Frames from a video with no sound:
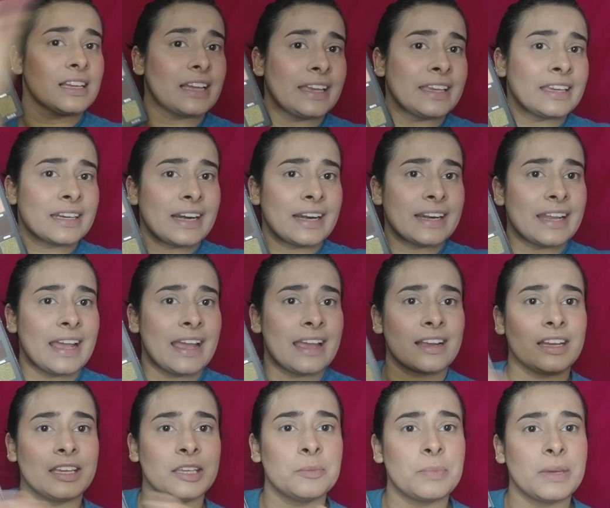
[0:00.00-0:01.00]
Kahi red hai,
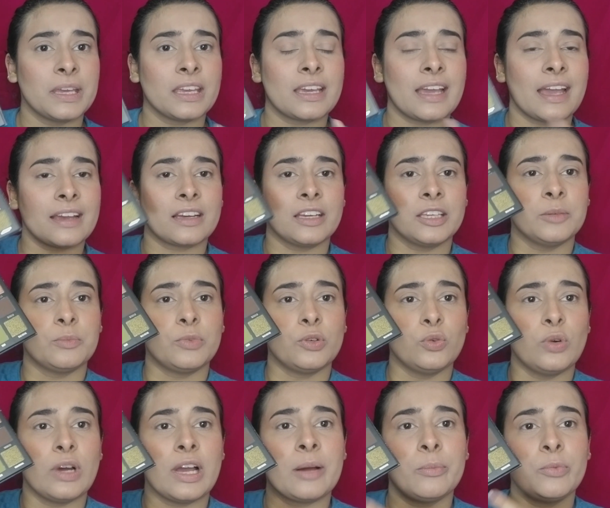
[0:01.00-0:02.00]
kahi pink hai, kahi
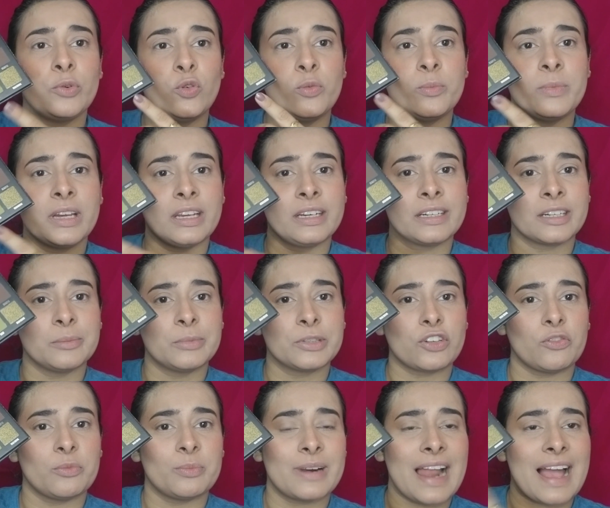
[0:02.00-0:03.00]
blue hai, blue mein a little
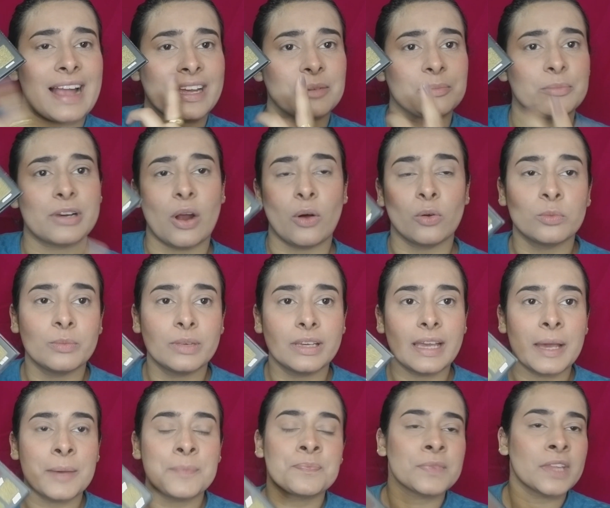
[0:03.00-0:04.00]
bit of black and brown
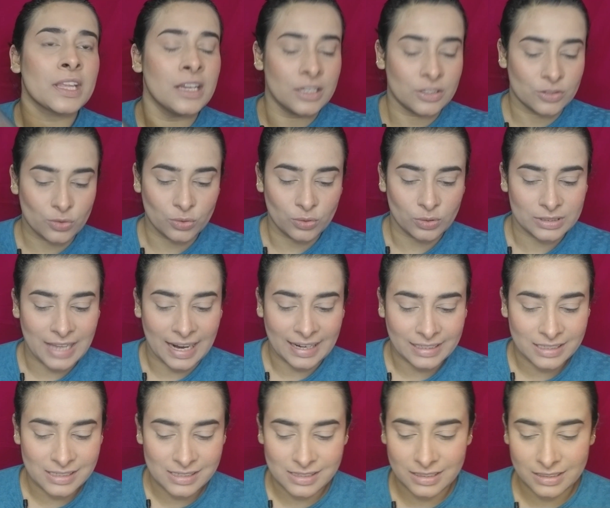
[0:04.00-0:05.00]
bhi hai. So
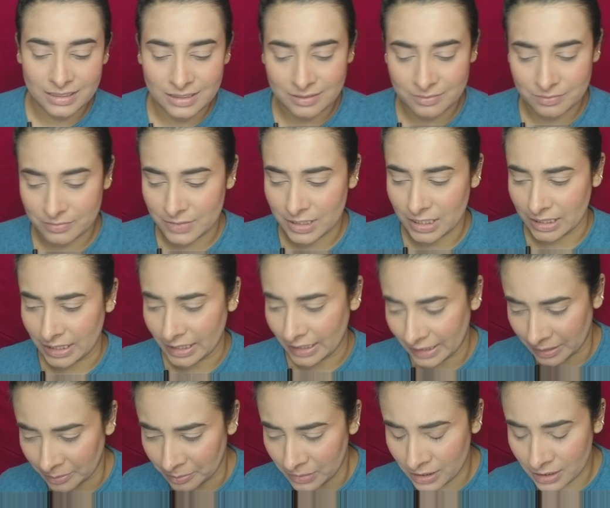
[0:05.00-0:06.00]
that is the
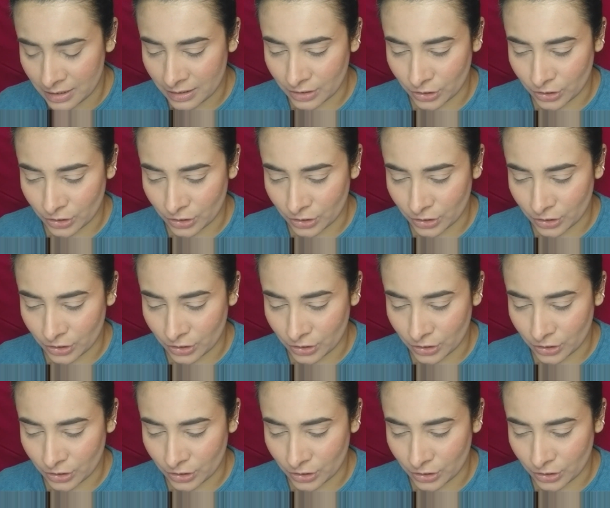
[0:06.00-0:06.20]
theme.